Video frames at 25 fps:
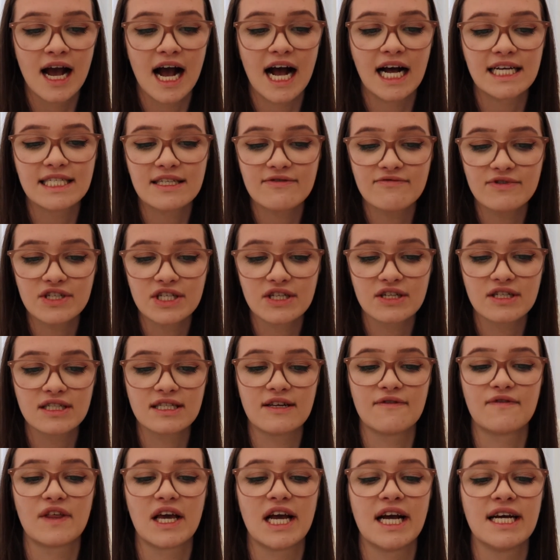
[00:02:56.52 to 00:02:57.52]
As a
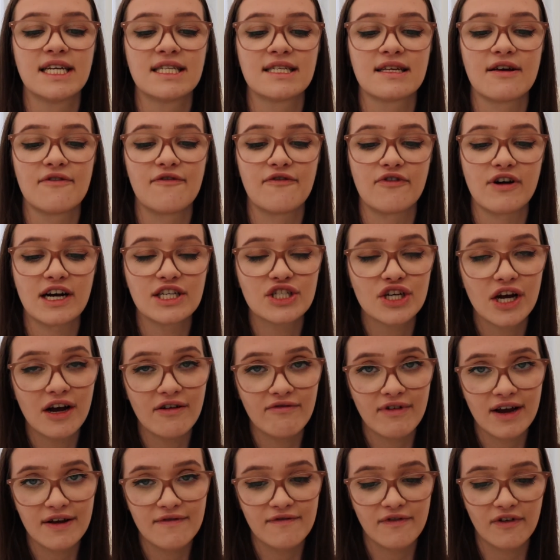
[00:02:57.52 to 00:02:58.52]
result of this, fragile
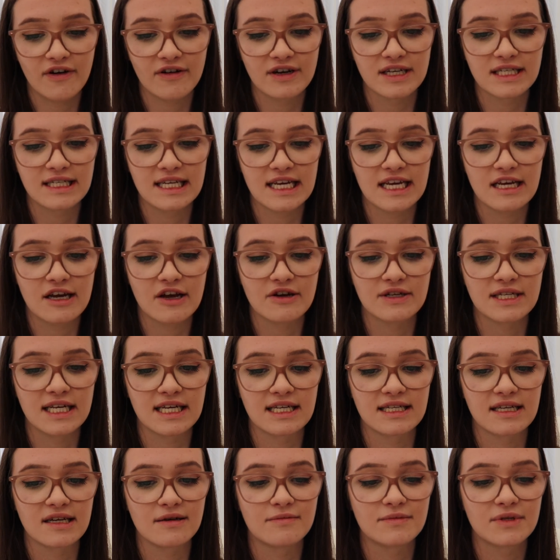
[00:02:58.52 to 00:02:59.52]
rainforest
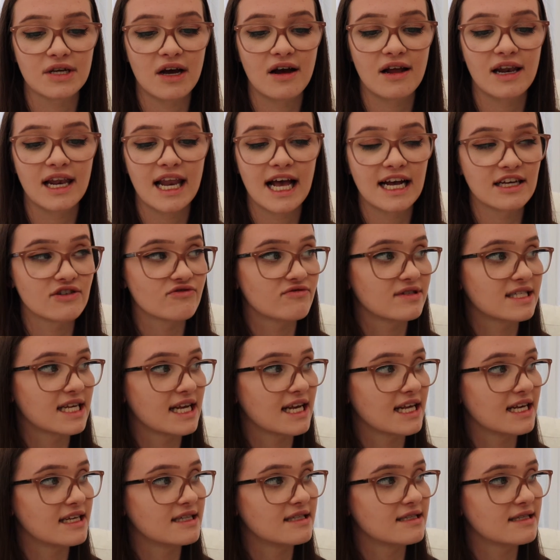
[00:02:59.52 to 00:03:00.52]
ecosystems are less
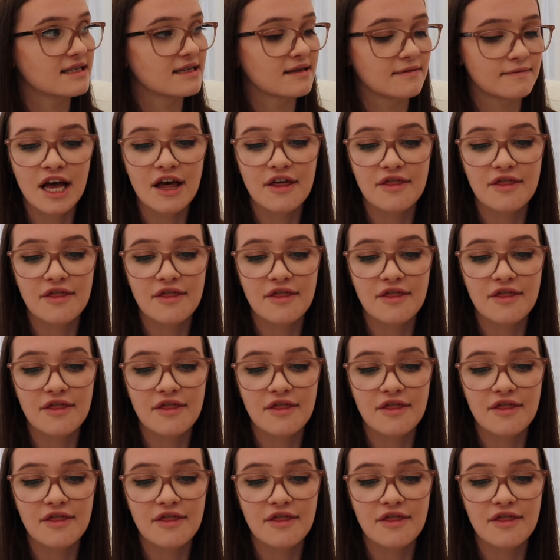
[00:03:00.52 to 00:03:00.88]
resilient.